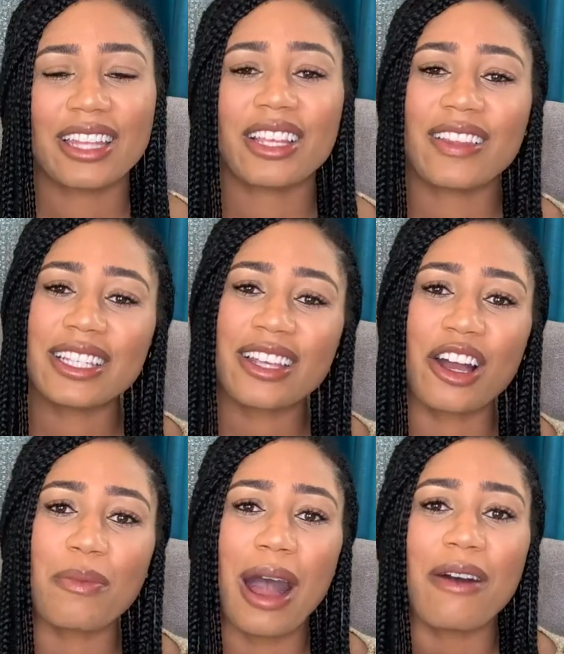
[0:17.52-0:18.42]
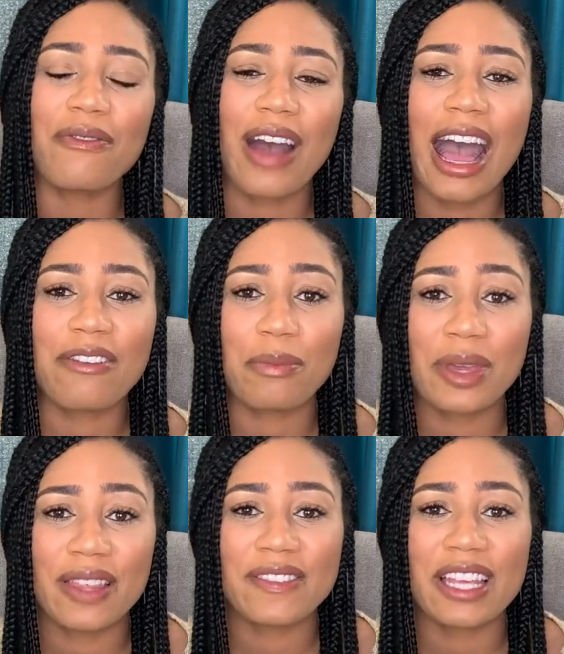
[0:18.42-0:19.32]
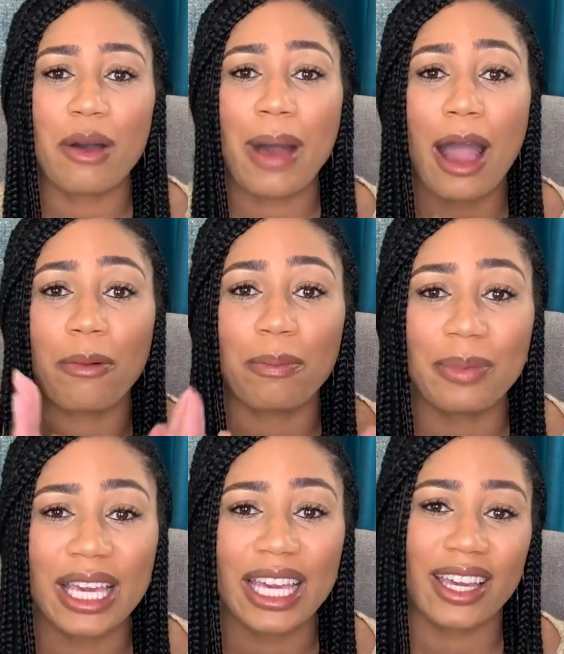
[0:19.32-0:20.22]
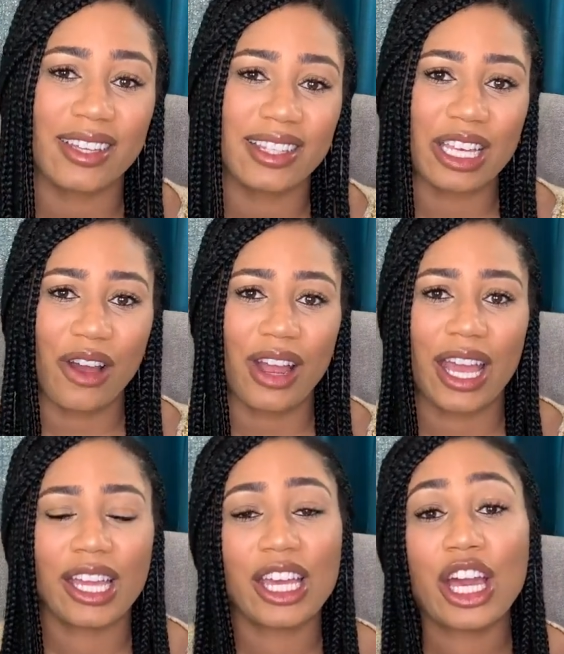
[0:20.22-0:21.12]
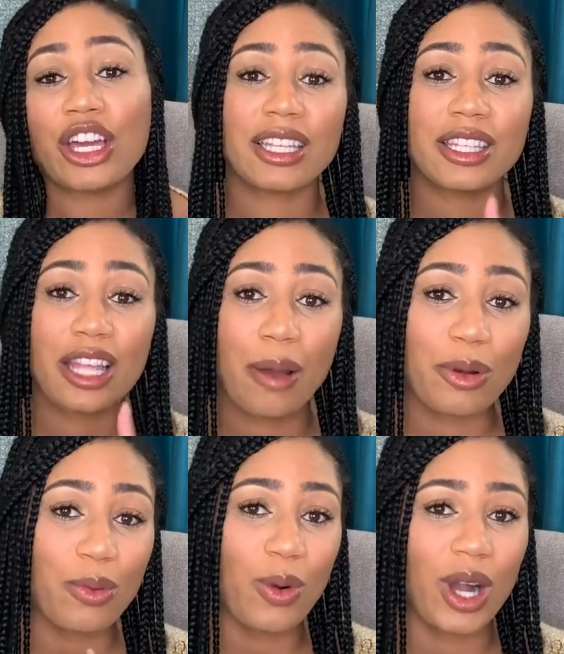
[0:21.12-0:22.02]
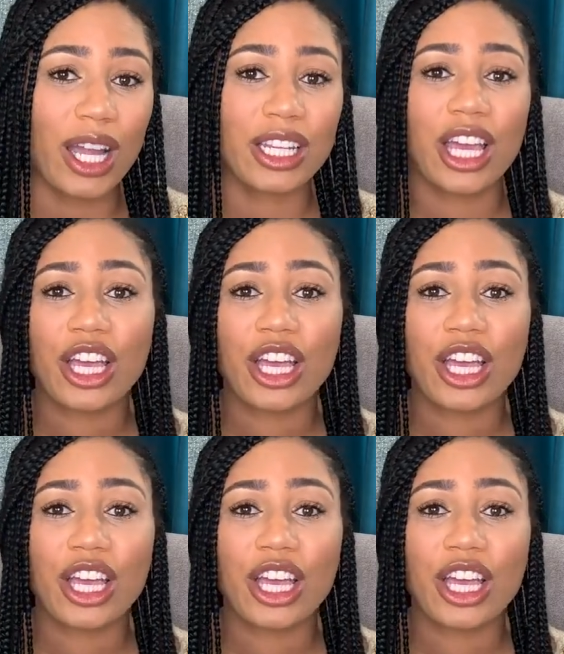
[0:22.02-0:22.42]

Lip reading: Now let's talk about 5 myths about being a CRA. Number 1,